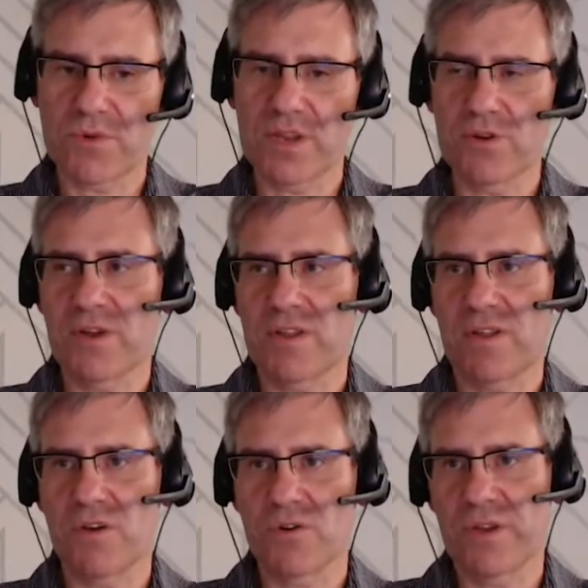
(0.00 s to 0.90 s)
radio
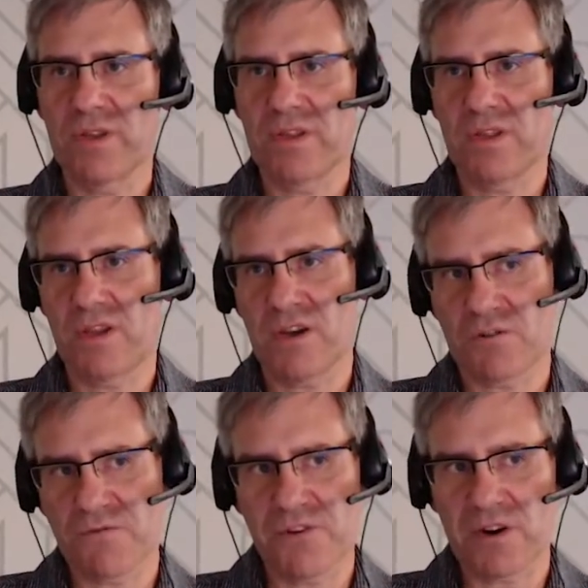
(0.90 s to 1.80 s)
category, they
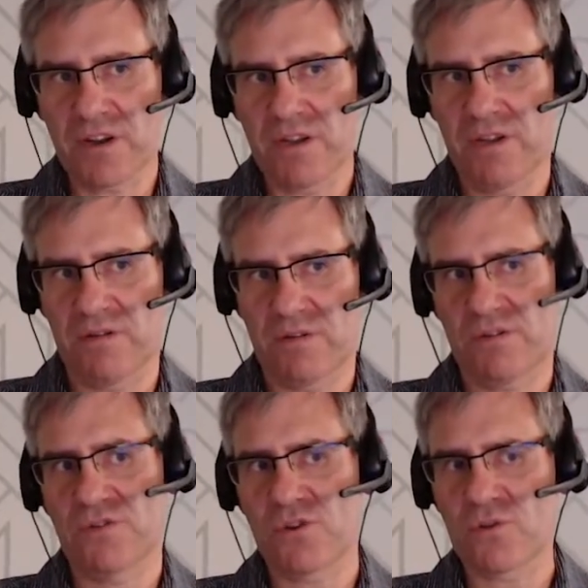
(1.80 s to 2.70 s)
are fairly
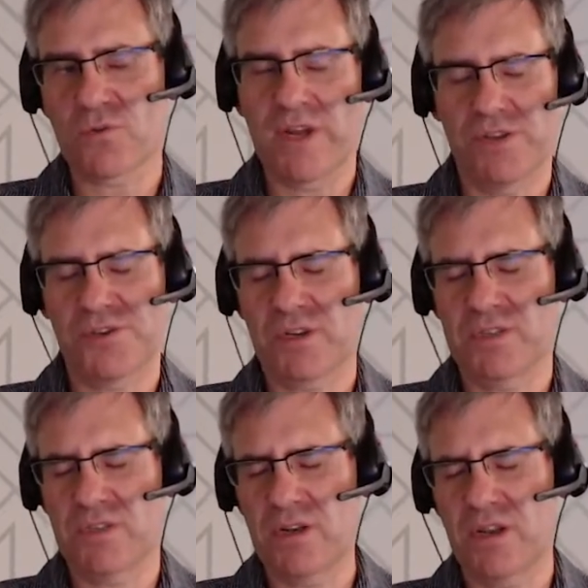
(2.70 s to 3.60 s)
short range,
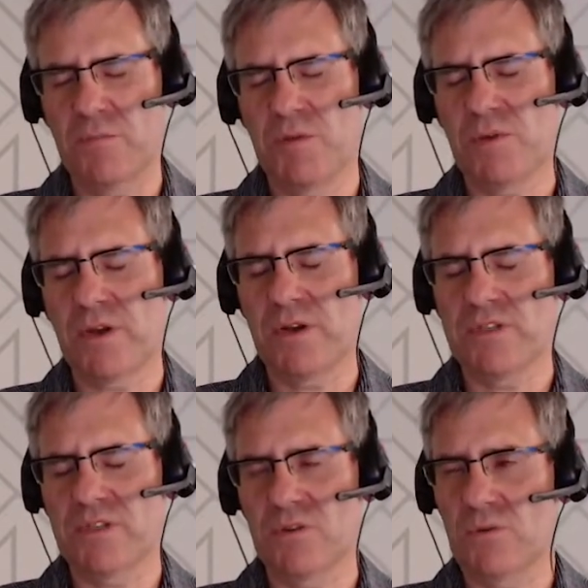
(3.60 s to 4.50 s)
as the name
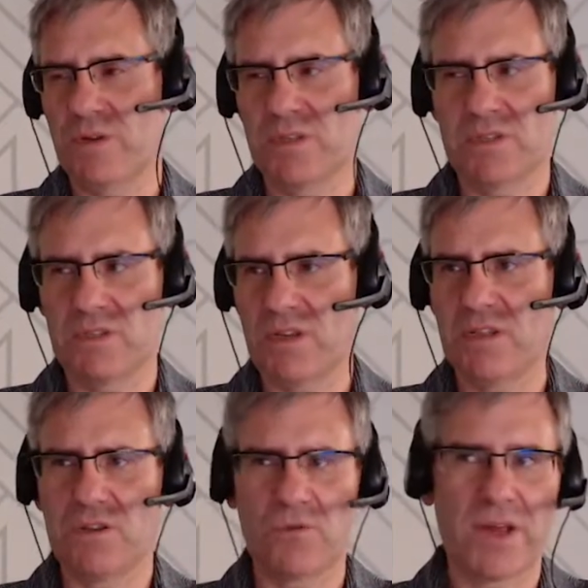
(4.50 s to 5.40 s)
implies. So it's
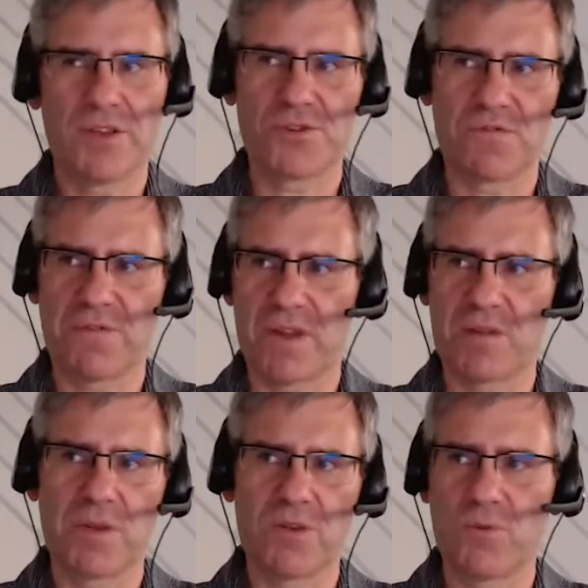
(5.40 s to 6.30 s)
in the range of
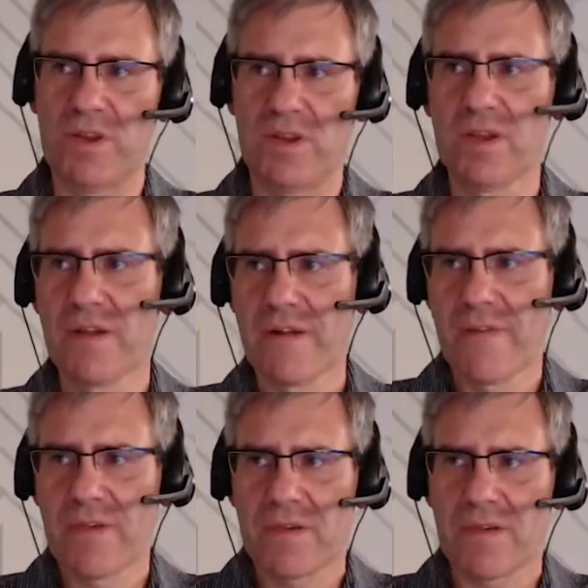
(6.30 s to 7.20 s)
between
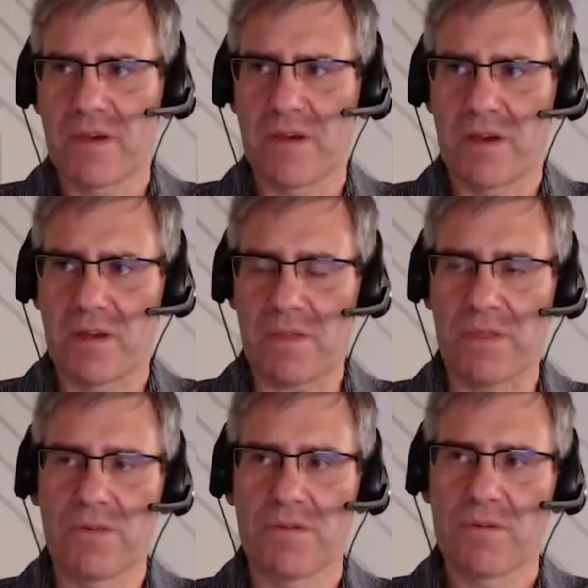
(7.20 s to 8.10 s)

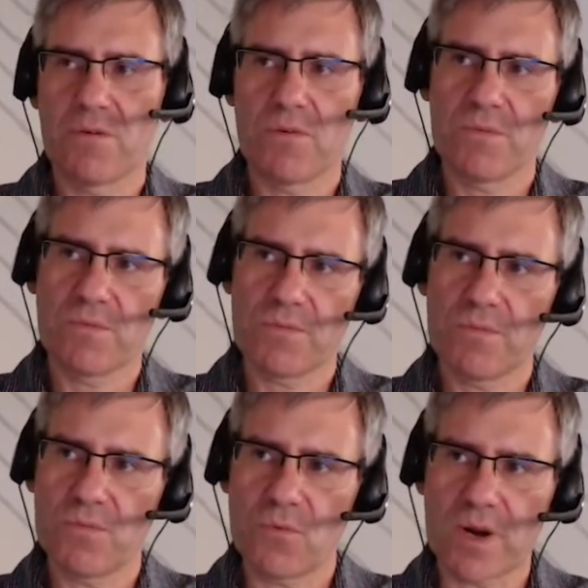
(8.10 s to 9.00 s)

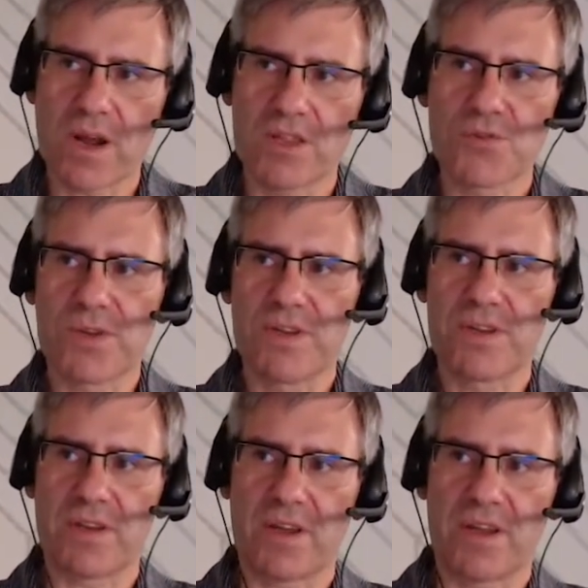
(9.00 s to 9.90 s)
100
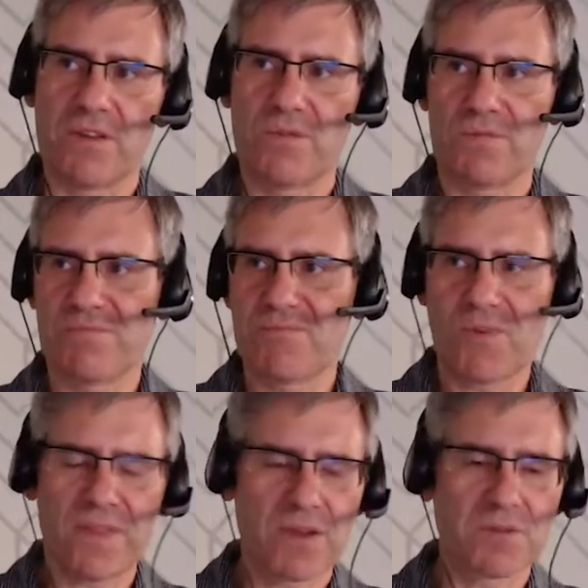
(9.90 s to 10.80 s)
and
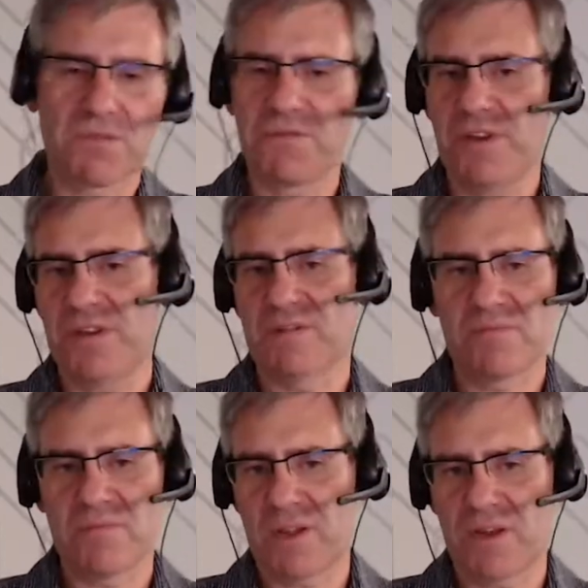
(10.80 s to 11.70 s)
1,000 feet,
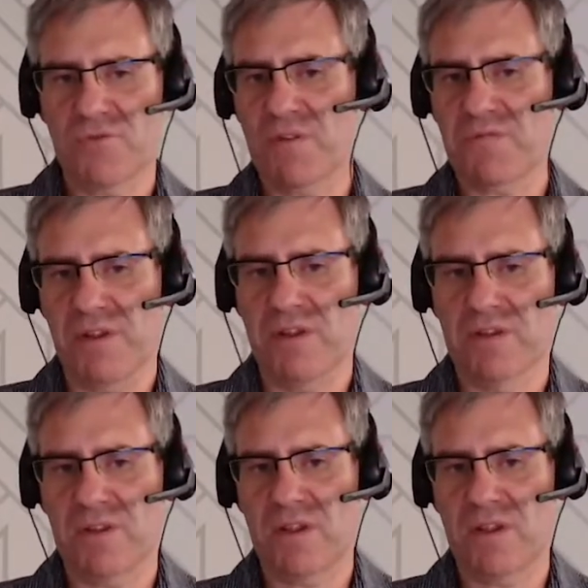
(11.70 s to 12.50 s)
roughly.